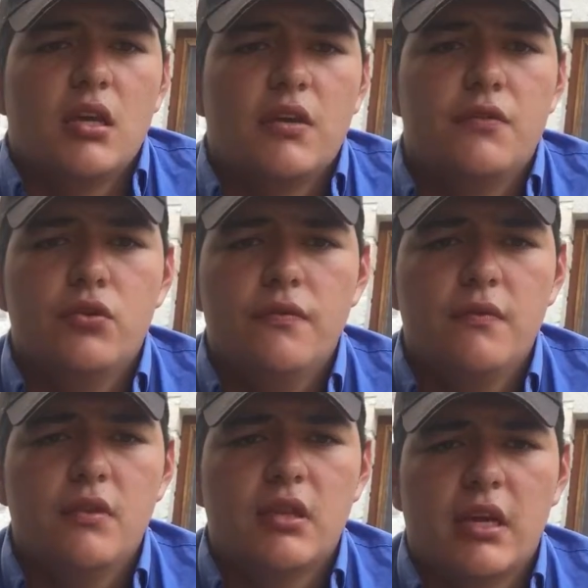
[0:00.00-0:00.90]
If you
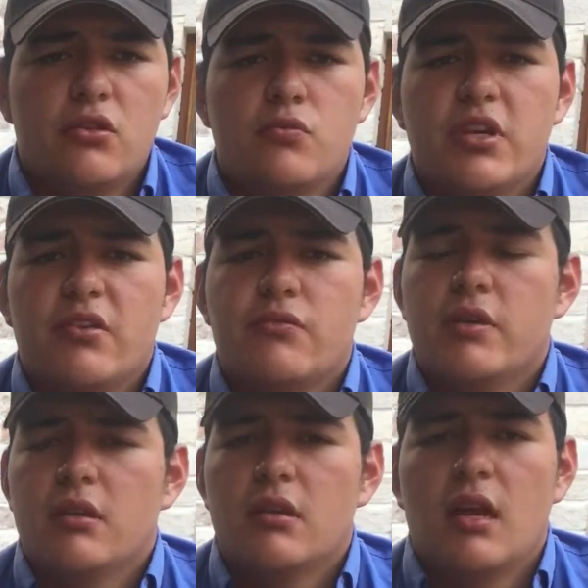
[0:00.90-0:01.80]
tend to be
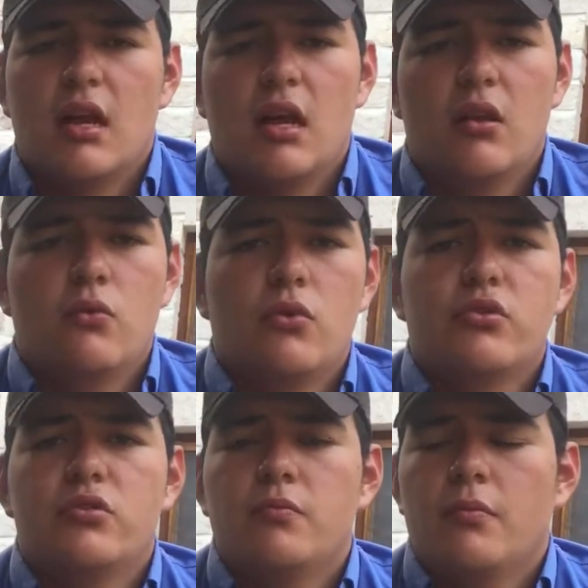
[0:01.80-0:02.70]
strict and
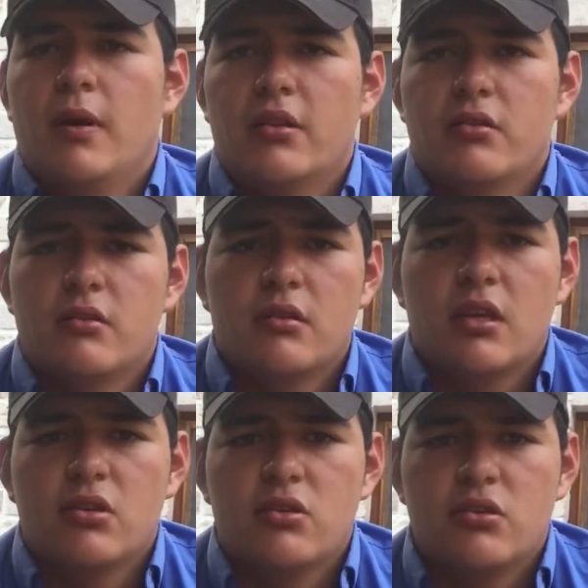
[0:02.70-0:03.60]
wonder why
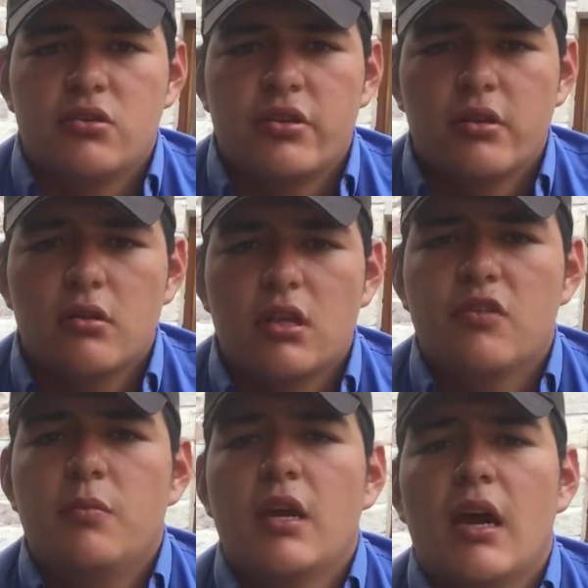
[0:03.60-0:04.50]
the child
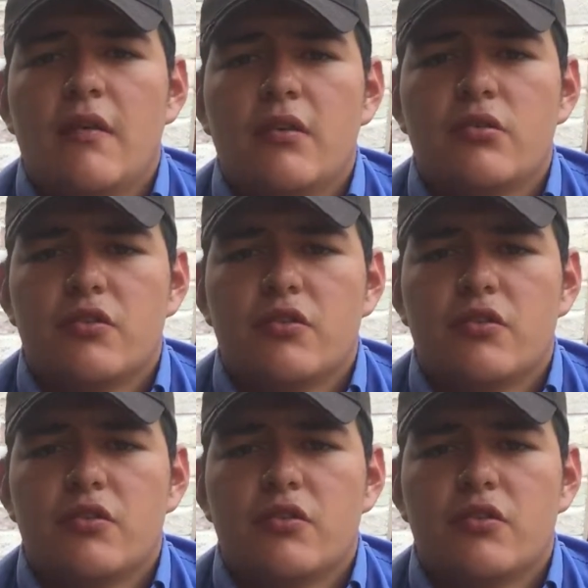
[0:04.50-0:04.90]
is behaving